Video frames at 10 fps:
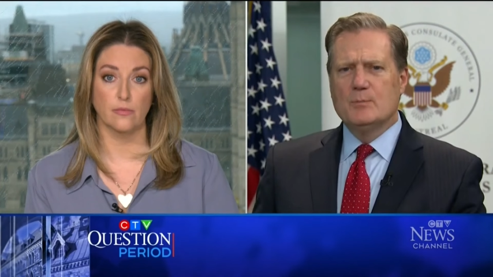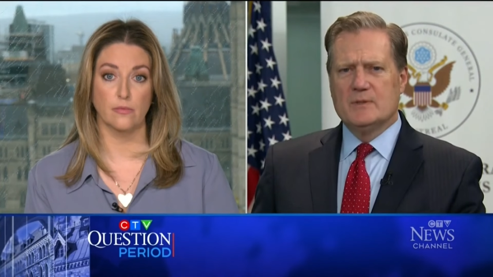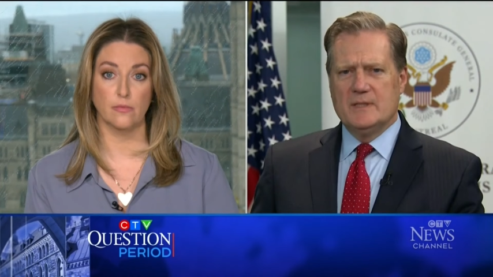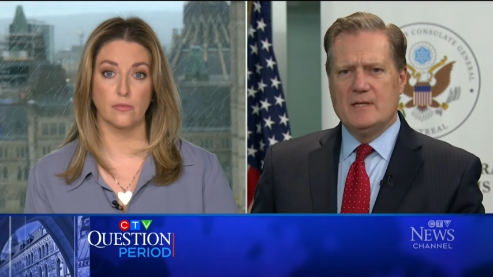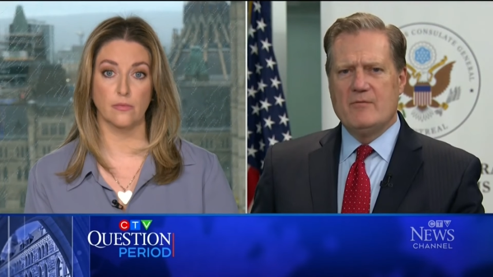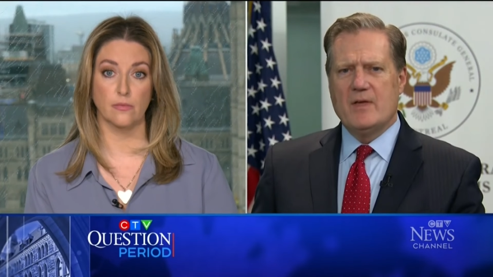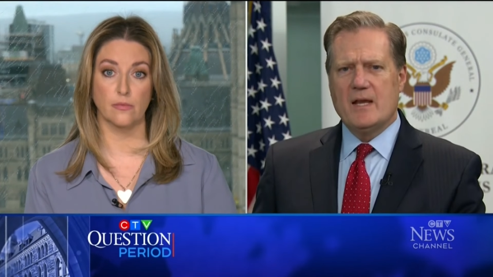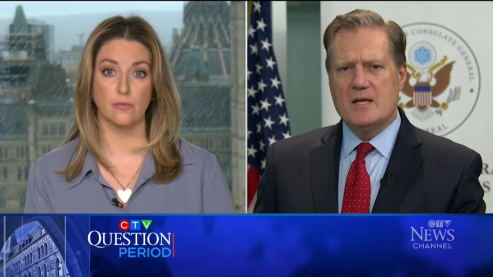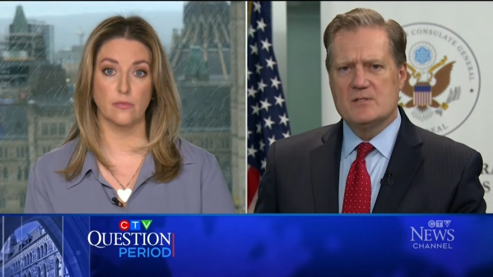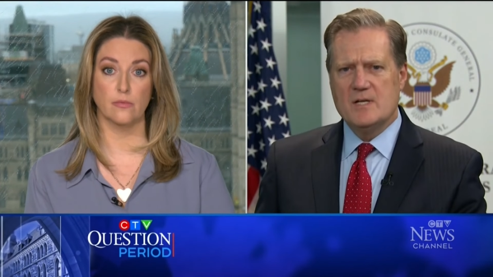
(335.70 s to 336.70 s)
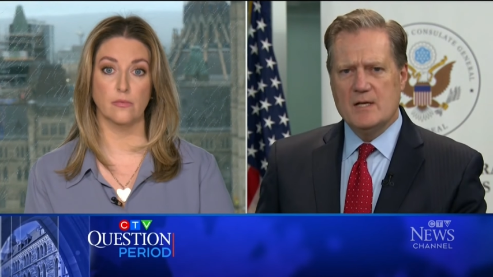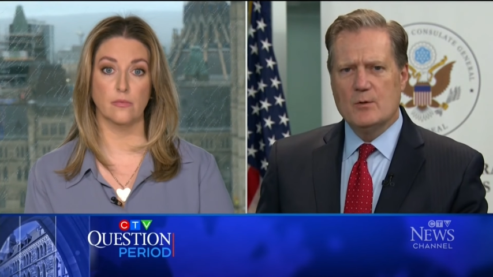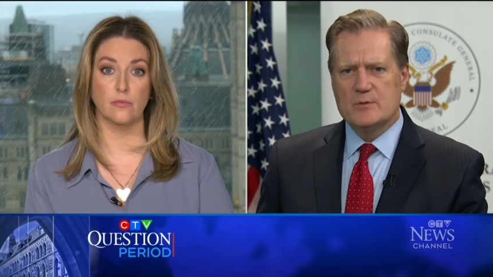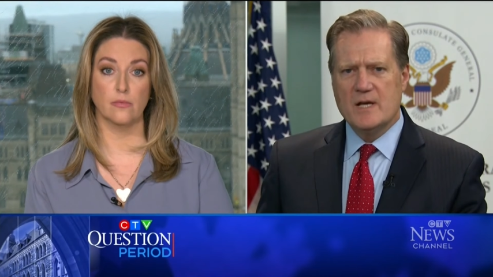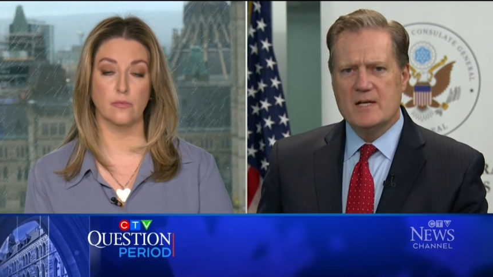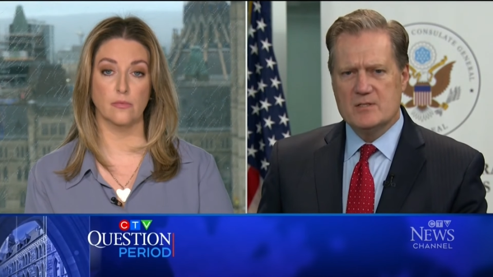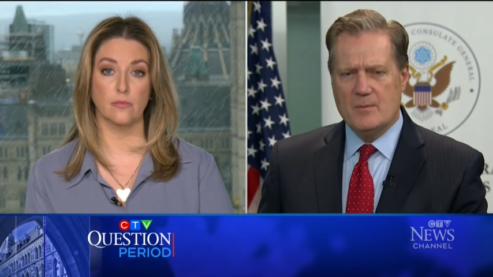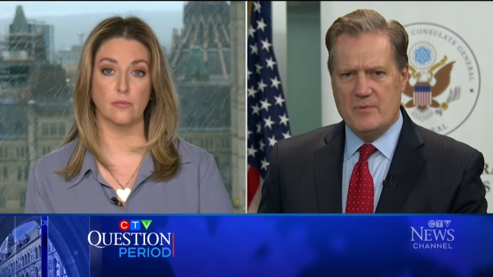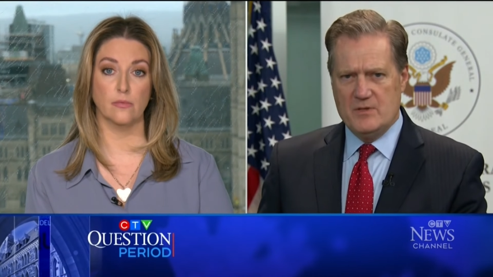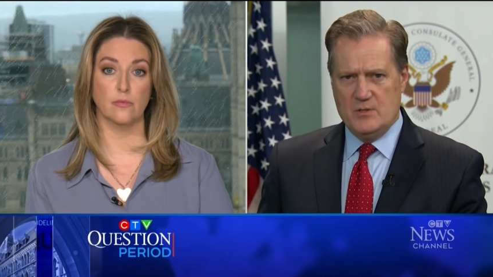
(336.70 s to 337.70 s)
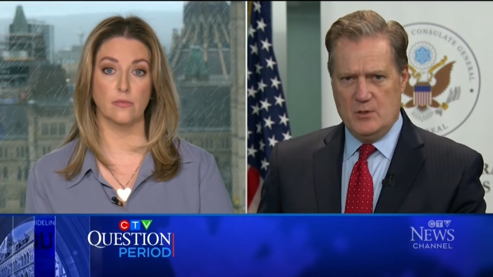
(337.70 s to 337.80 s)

Speaker 1: believe that as NATO takes up this